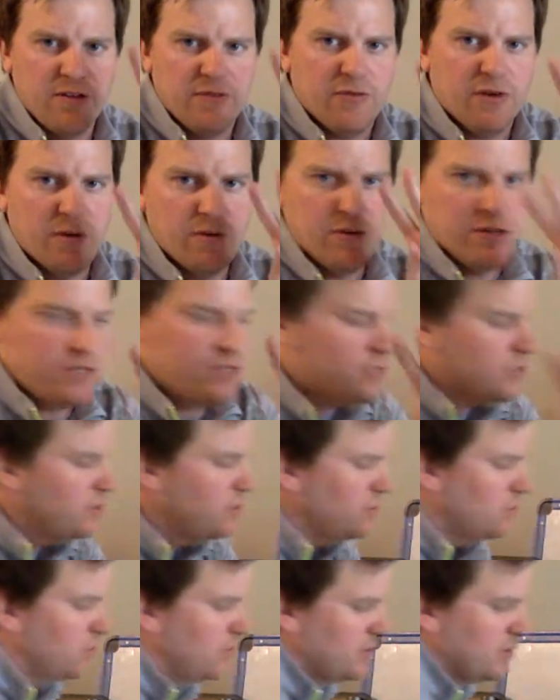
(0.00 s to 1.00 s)
And for every
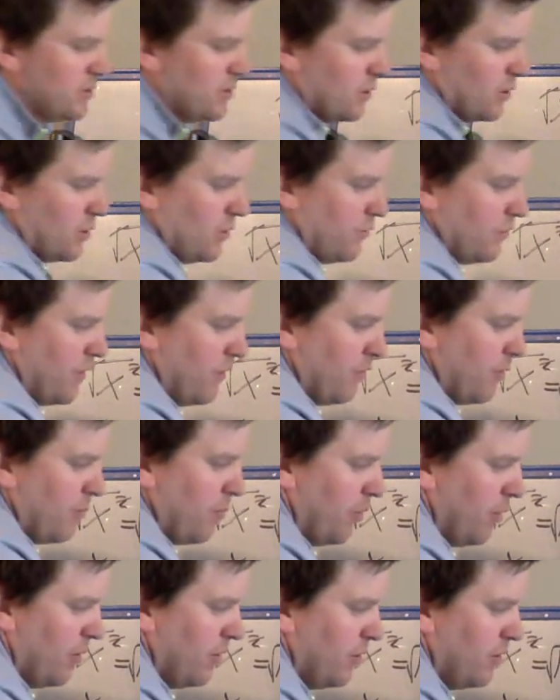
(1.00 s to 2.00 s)
2 we circle, for every
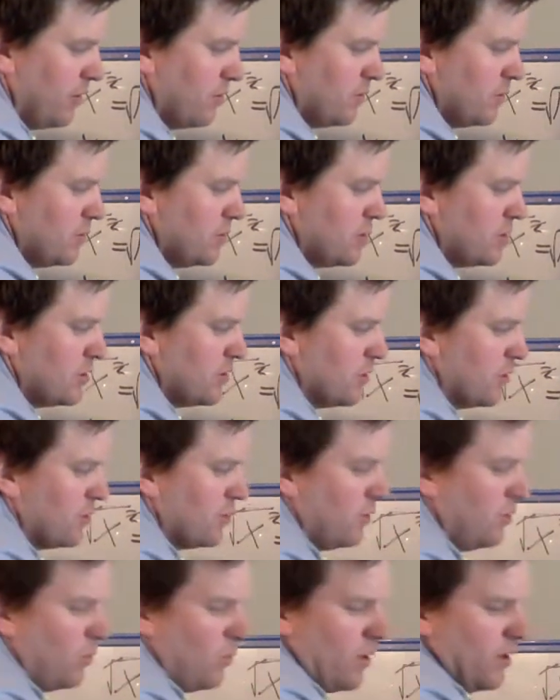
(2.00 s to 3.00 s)
partner we
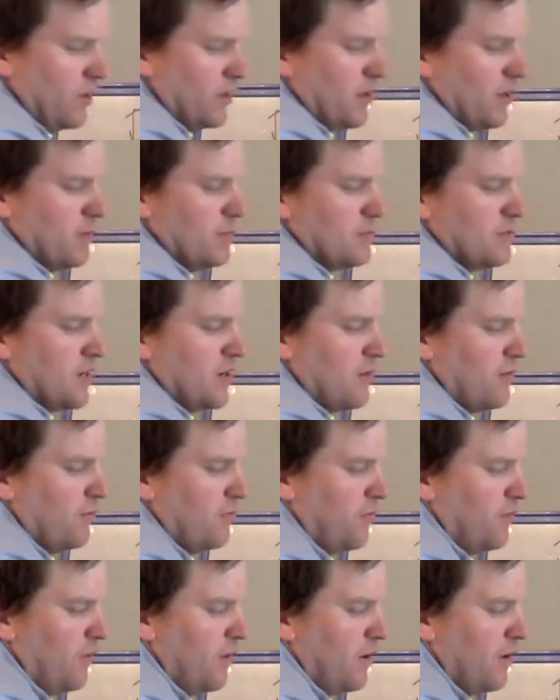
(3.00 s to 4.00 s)
circle, 1 comes out
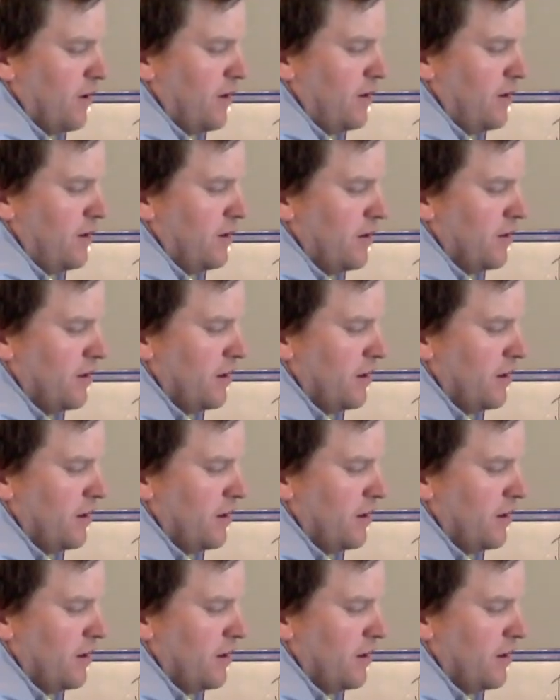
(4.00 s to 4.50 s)
front.